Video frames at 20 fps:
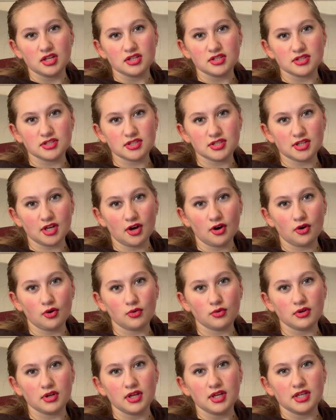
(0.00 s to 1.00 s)

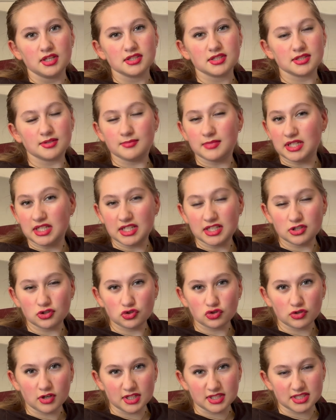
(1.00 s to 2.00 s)
So it's going to be
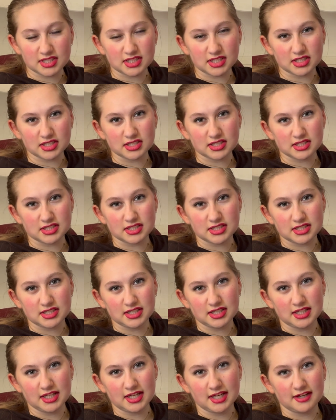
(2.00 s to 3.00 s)
interesting to
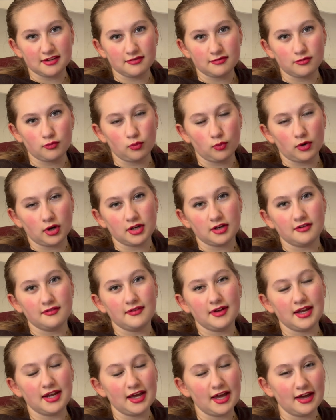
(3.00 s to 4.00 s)
see if one of
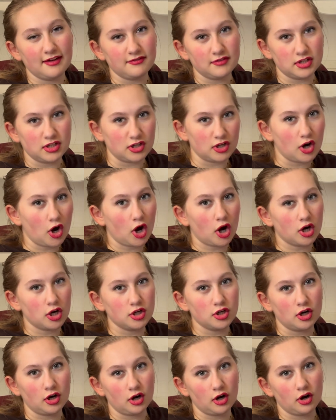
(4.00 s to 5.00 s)
Evan
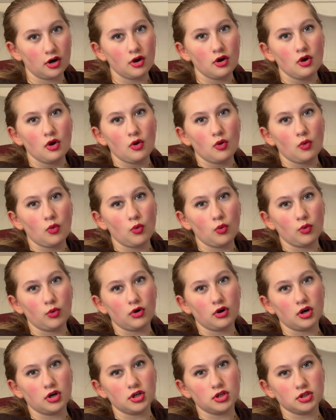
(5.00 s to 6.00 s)
Gardner
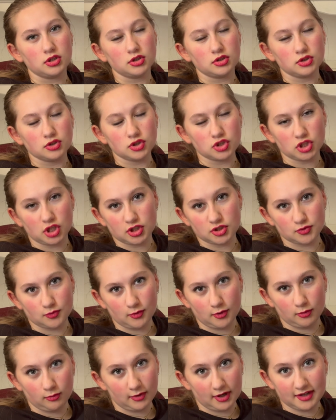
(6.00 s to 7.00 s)
or
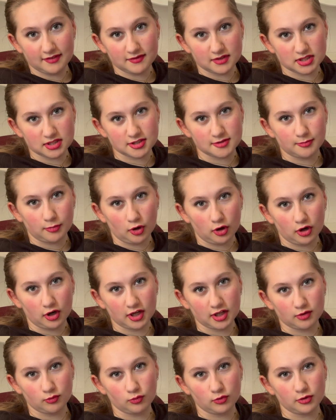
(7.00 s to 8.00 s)
Joshua
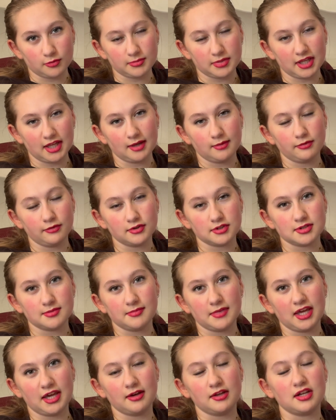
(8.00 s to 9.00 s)
Ravensbergen will be able to
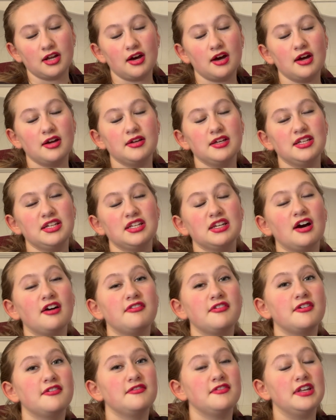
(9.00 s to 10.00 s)
make
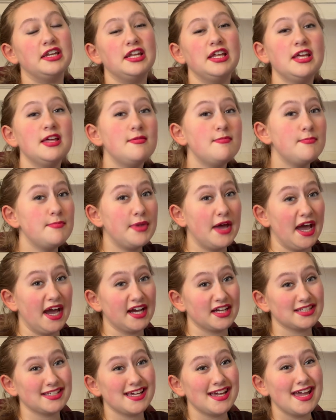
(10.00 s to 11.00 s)
enough of an
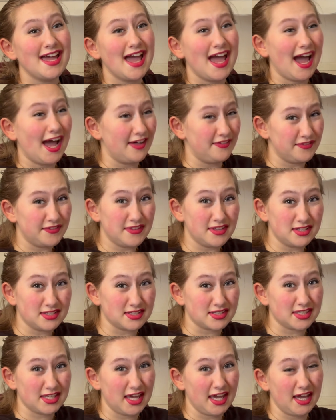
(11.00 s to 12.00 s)
impact at
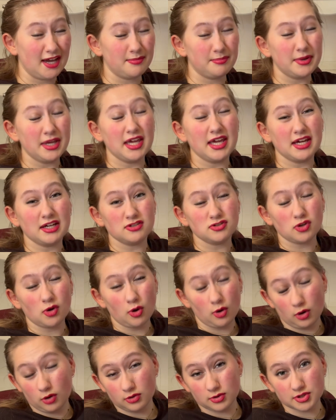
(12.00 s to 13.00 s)
this camp and
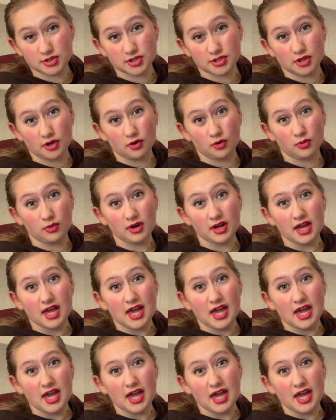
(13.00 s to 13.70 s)
also